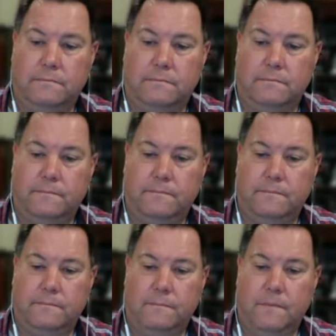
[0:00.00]

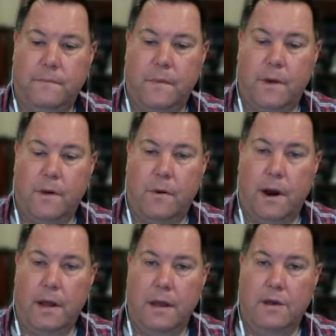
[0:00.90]

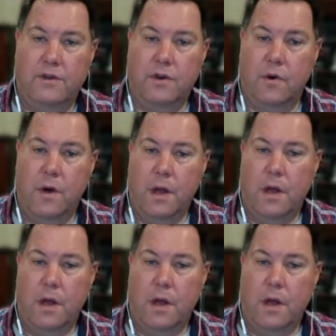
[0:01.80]
Right? So